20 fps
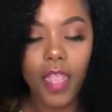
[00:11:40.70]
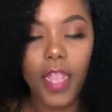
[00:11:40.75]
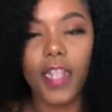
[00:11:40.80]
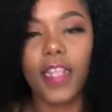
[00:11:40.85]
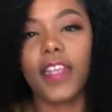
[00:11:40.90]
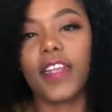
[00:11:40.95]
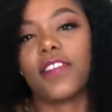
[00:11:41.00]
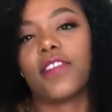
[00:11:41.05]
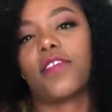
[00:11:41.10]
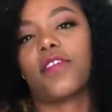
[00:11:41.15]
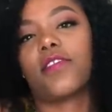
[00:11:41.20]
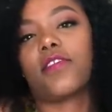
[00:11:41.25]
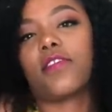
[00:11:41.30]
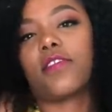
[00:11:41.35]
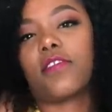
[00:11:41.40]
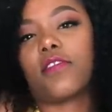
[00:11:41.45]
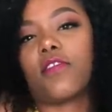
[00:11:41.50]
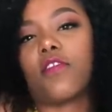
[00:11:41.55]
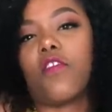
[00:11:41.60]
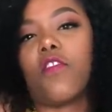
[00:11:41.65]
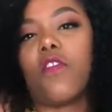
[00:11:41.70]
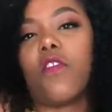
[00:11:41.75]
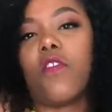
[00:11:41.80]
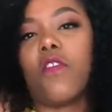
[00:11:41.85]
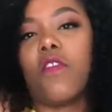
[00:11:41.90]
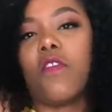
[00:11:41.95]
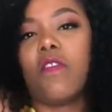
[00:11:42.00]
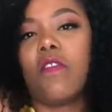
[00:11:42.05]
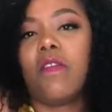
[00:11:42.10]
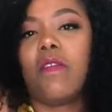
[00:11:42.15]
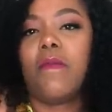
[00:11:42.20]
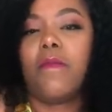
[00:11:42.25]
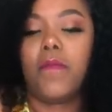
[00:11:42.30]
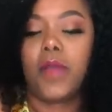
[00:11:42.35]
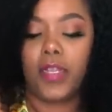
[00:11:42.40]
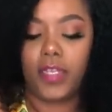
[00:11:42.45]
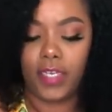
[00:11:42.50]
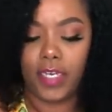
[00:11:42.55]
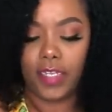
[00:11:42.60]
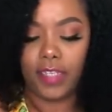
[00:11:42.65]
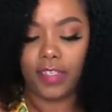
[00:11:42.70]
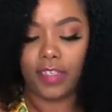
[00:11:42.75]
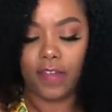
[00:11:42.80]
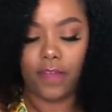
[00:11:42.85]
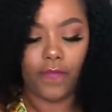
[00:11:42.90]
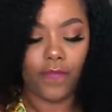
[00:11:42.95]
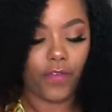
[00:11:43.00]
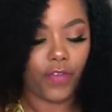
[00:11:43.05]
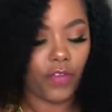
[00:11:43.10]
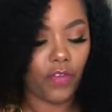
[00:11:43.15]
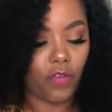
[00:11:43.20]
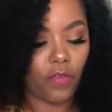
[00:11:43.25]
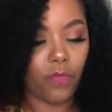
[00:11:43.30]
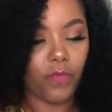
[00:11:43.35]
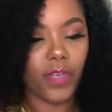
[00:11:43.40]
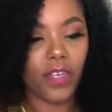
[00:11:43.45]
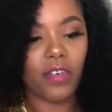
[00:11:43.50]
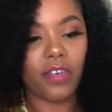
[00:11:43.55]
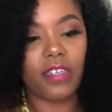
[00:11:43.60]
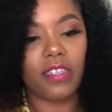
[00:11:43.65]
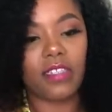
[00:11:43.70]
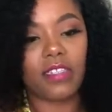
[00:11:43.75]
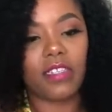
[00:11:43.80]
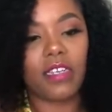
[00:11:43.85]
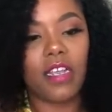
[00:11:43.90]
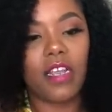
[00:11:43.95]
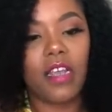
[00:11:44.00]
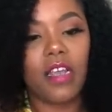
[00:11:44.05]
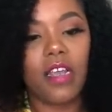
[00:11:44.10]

It gets so much easier for you, because